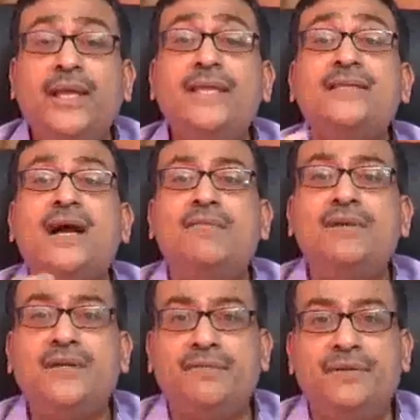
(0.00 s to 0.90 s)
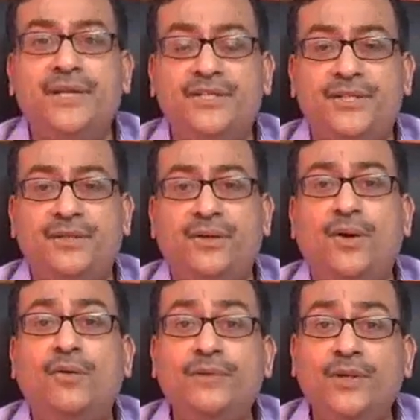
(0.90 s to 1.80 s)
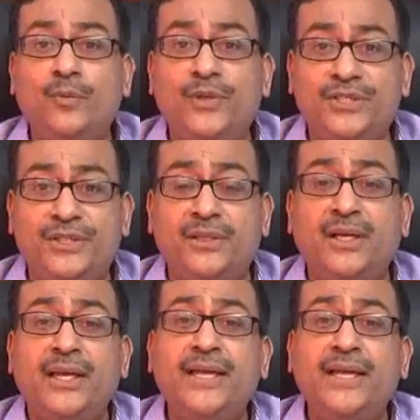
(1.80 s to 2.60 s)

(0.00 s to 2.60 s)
is our definition of innovation.